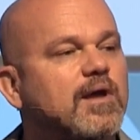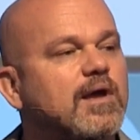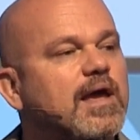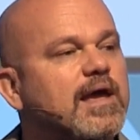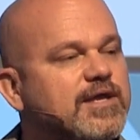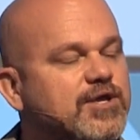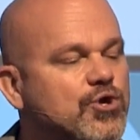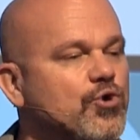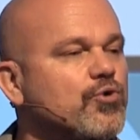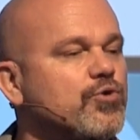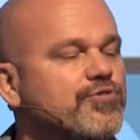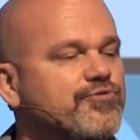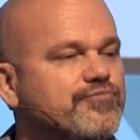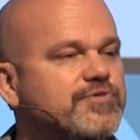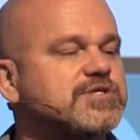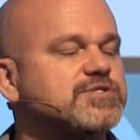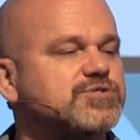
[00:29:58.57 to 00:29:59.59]
and go to
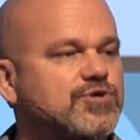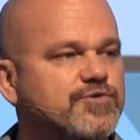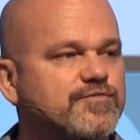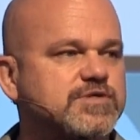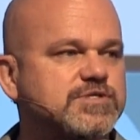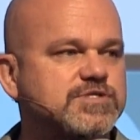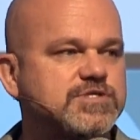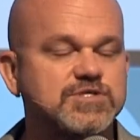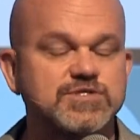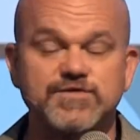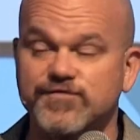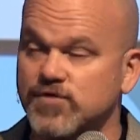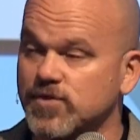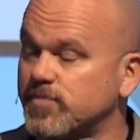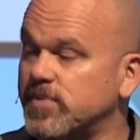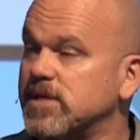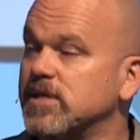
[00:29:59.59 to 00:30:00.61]
3 services for
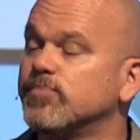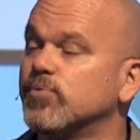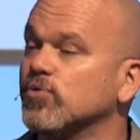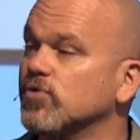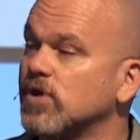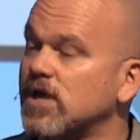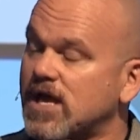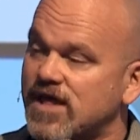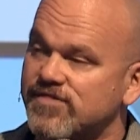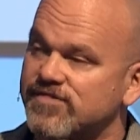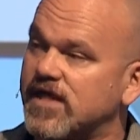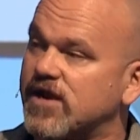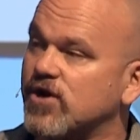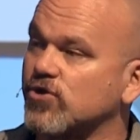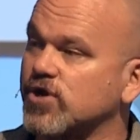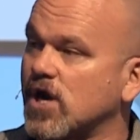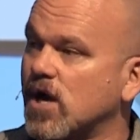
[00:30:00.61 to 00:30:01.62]
the people that
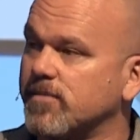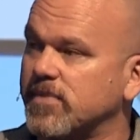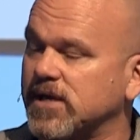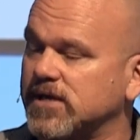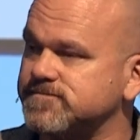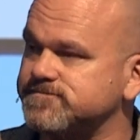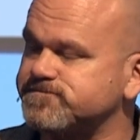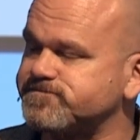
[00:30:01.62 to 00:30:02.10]
are coming.